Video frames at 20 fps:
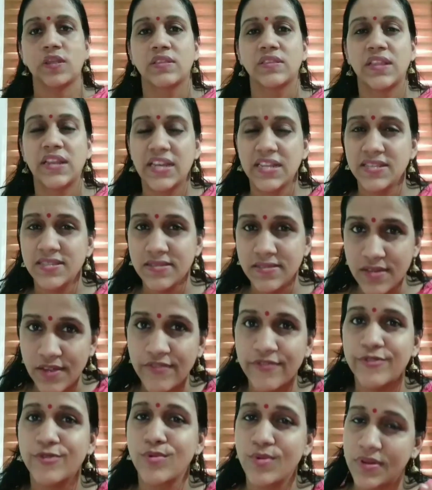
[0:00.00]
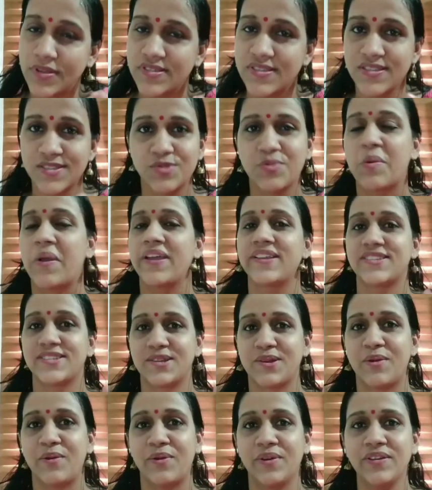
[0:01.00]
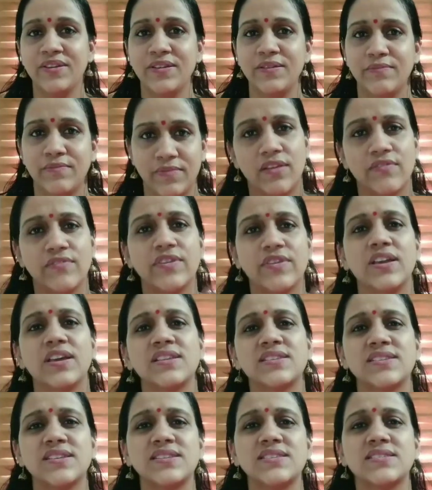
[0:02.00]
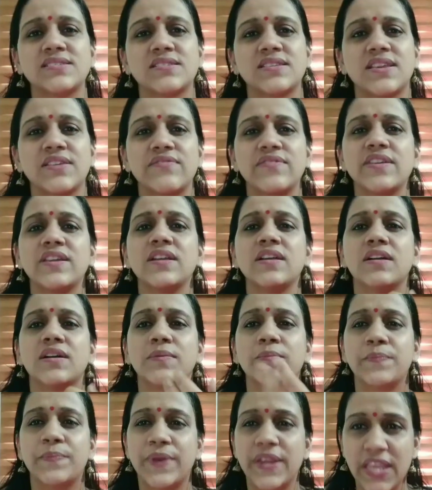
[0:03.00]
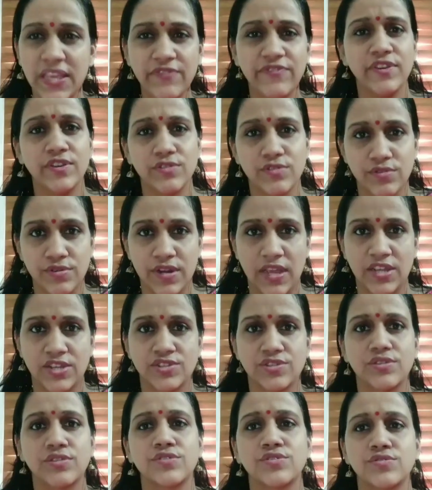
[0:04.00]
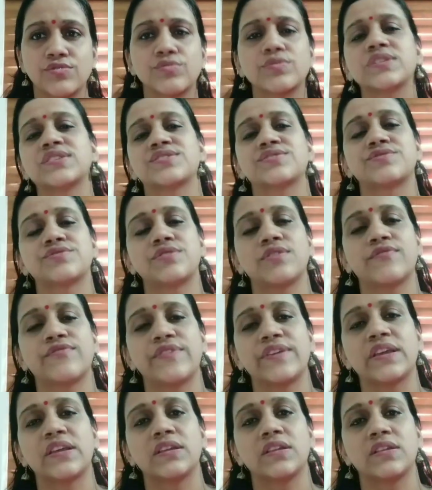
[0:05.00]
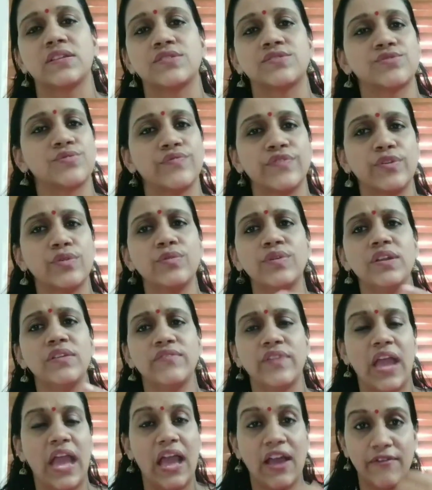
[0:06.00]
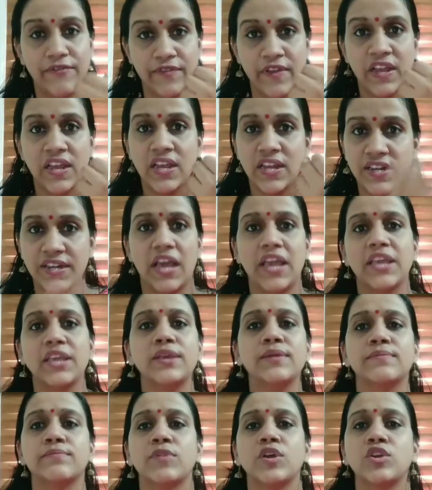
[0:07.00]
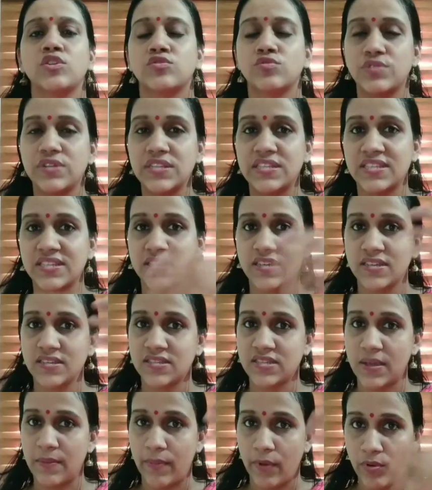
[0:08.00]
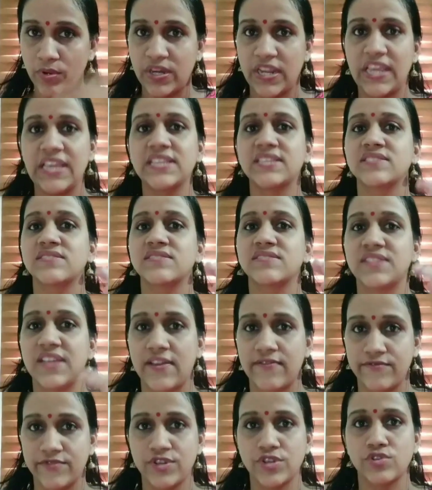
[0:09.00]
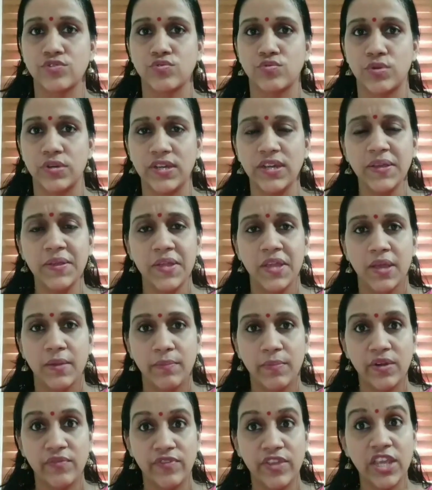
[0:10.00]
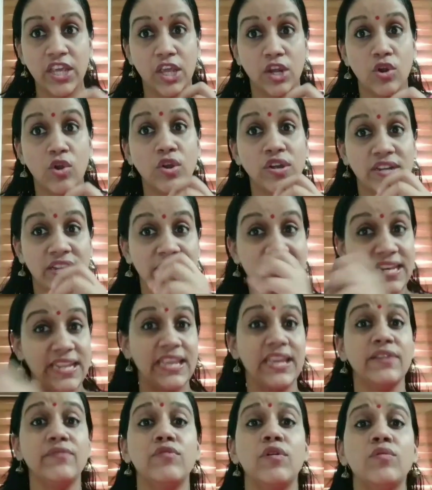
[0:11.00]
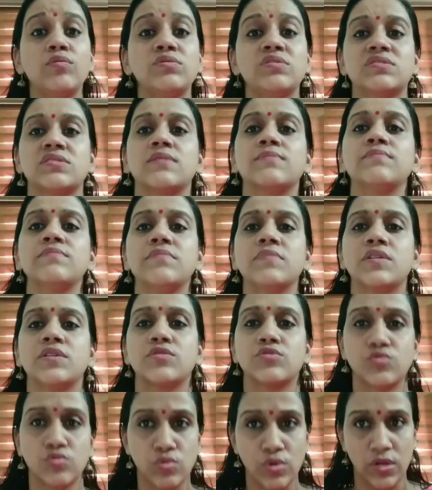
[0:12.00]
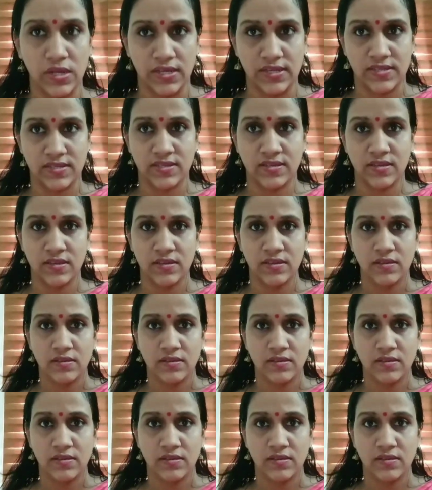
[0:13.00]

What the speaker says: The list of rulers is quite long. We are just giving a brief introduction to history of England. So we don't have time to discuss about each and every ruler, but we cannot leave out some rulers.